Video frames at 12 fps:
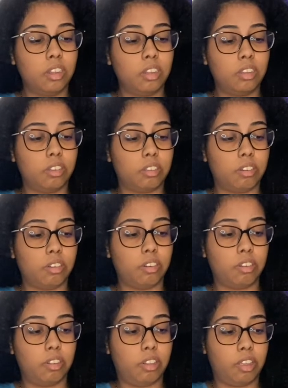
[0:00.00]
he
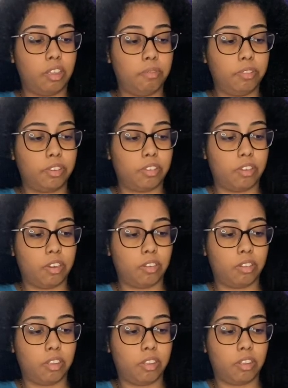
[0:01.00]
started like he was just there
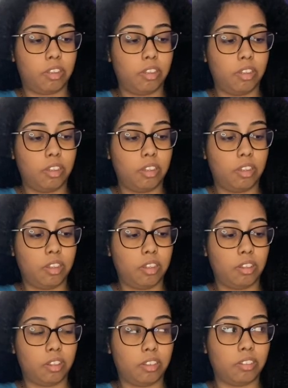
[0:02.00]
like
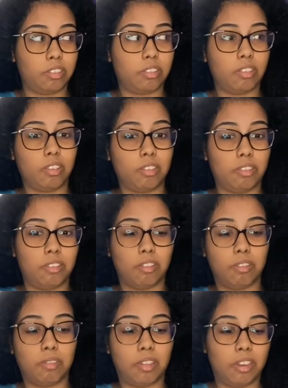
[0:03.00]
like just like you
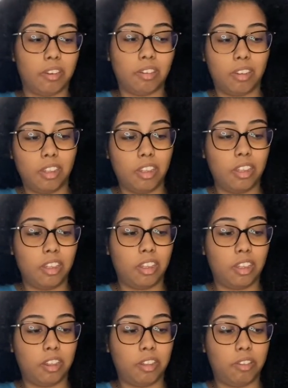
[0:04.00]
know there
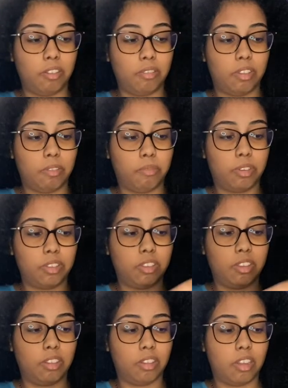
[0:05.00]
and then that once
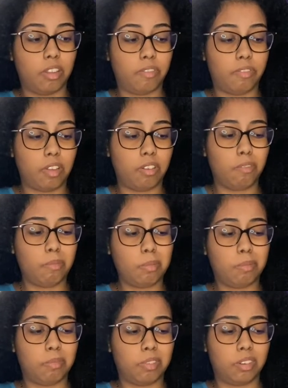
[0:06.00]
he left i don't
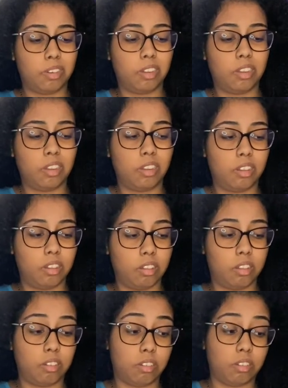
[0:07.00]
remember when the
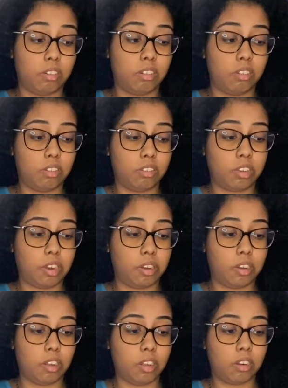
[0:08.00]
other
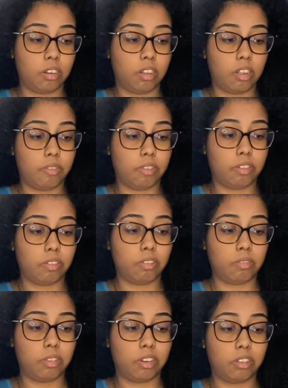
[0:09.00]
security guard left i don't know
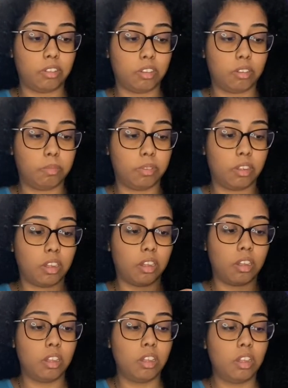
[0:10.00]
what he said but yeah
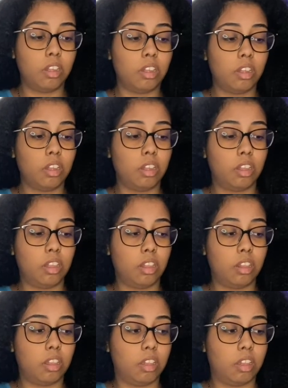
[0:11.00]

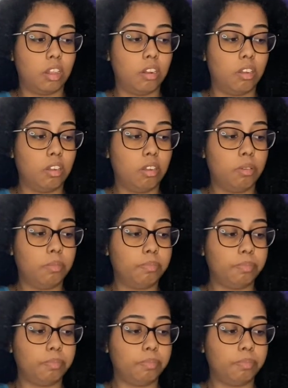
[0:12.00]
and then uh,